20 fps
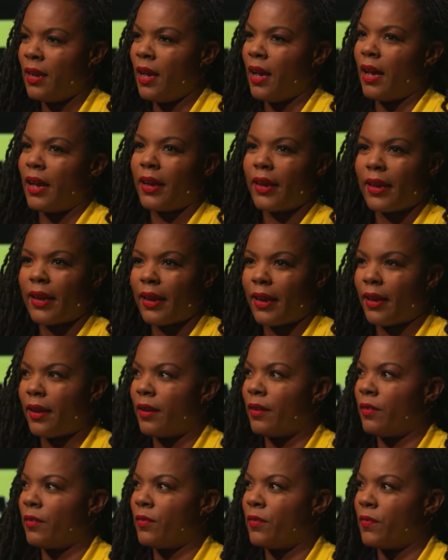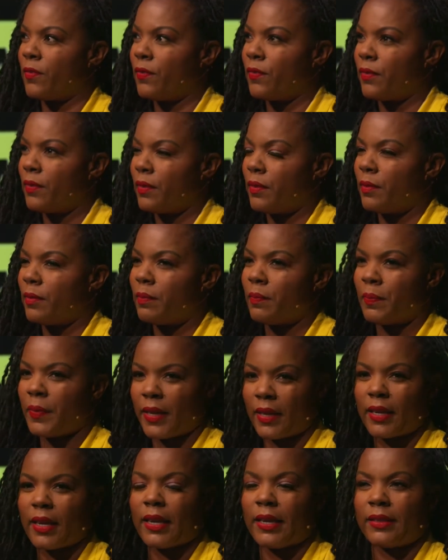I have
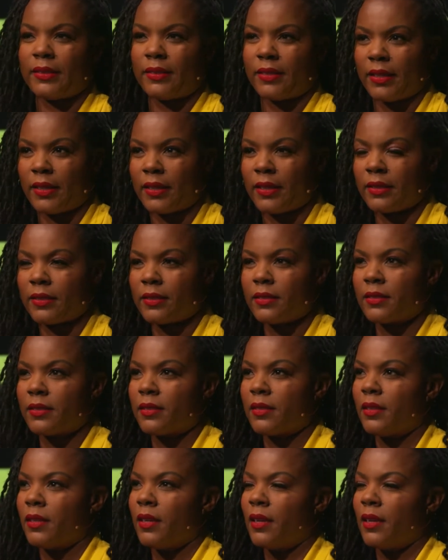big ideas,